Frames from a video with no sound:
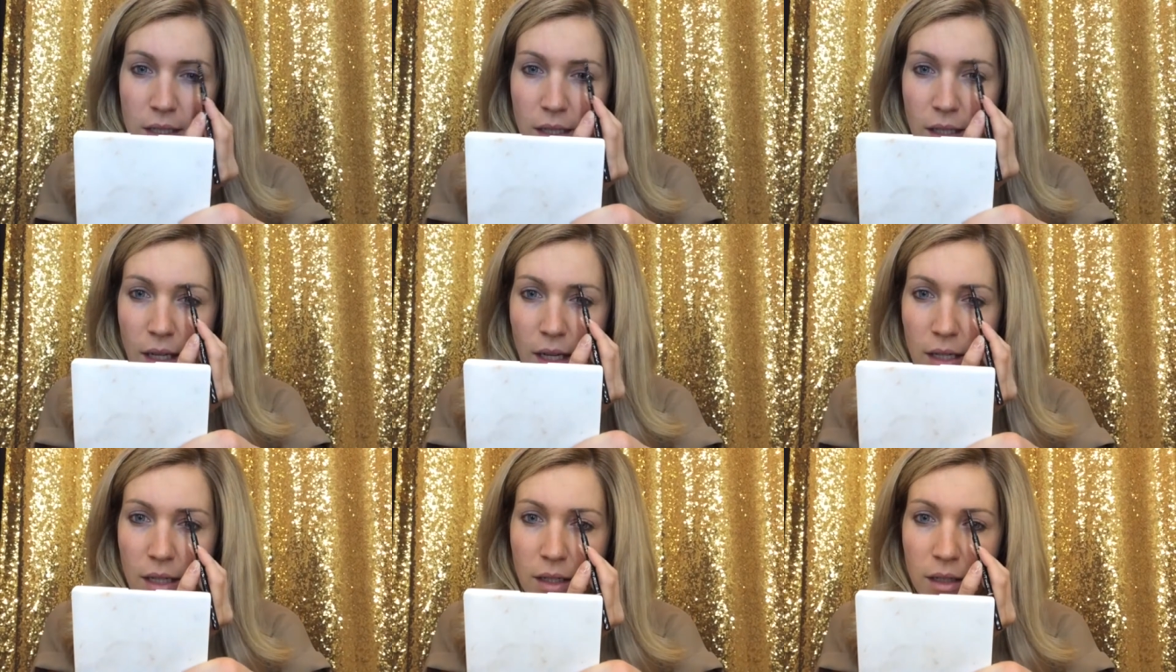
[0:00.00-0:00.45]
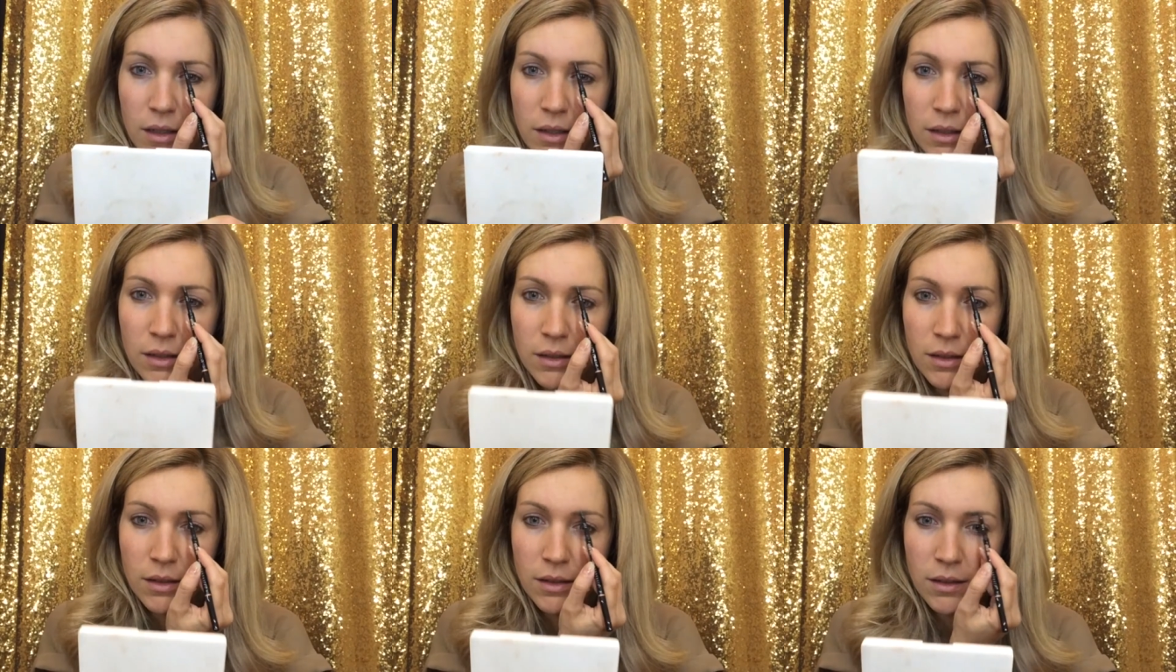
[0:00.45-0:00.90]
to kind of
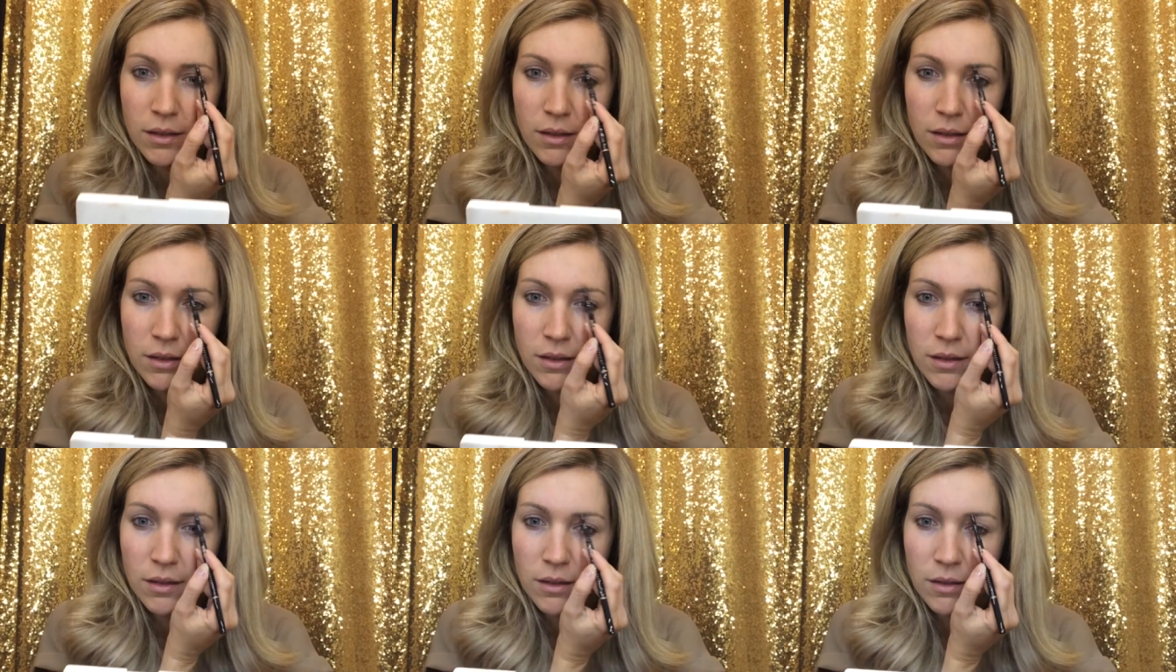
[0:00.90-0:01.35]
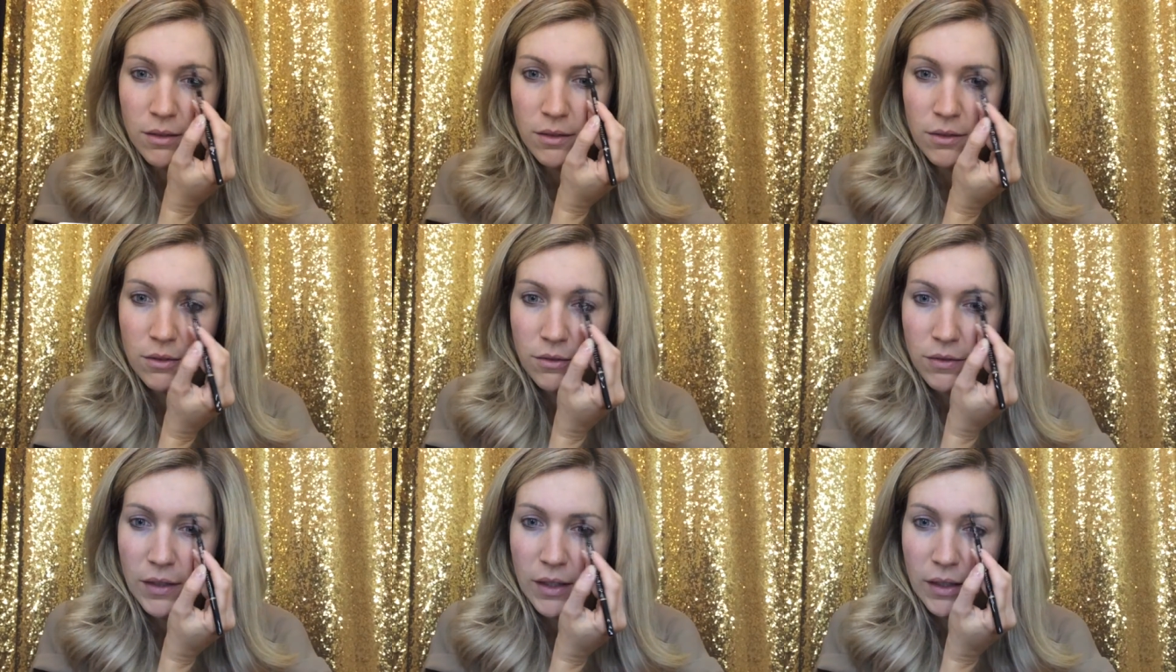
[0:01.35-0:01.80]

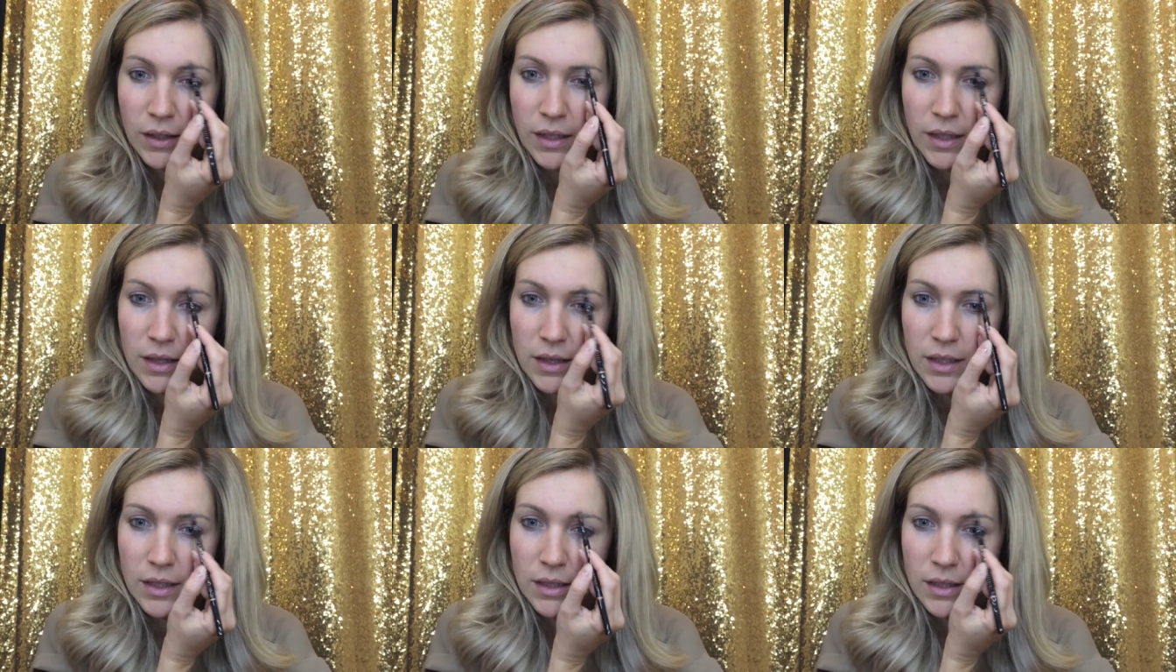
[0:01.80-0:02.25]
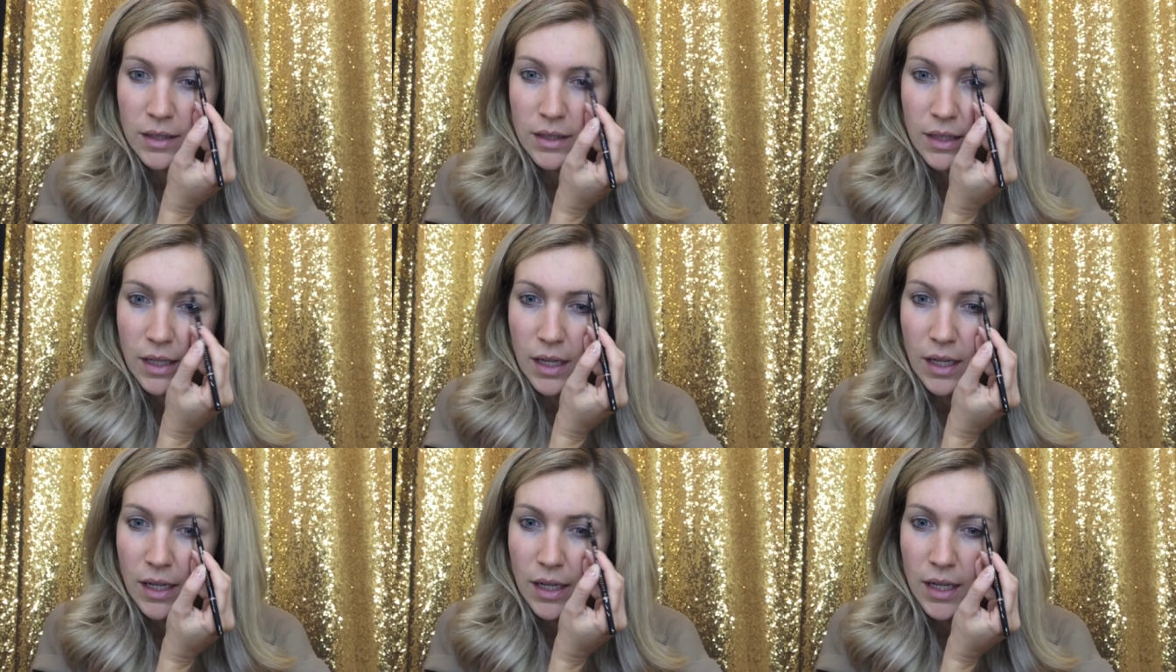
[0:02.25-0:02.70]
fill in the
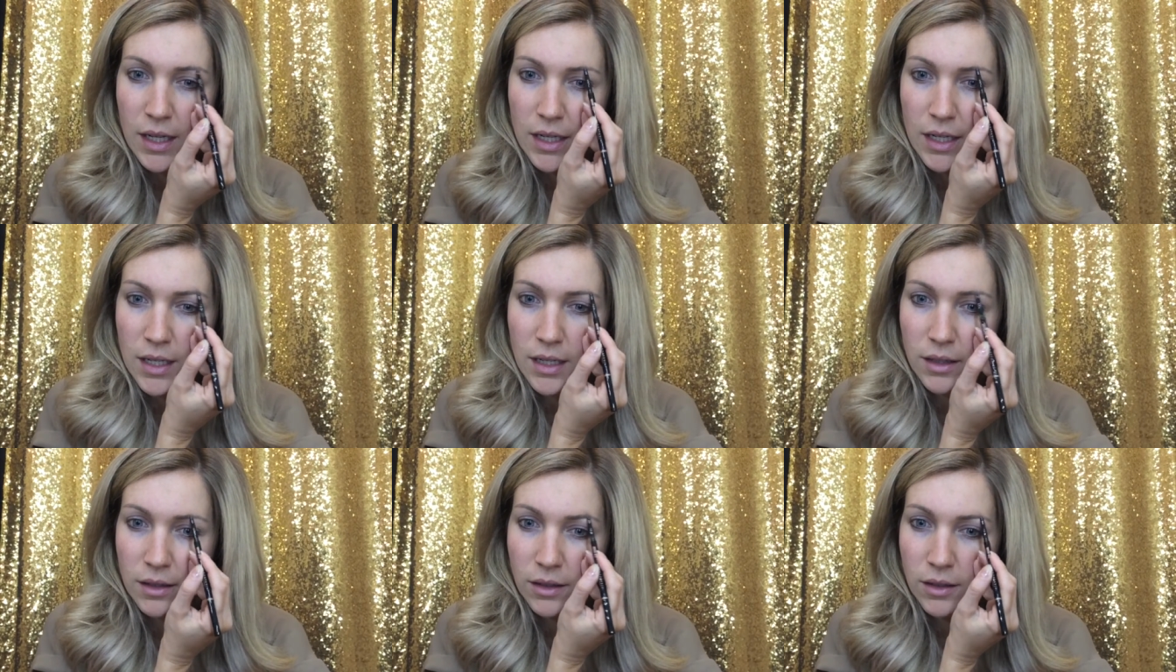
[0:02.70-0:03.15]
side a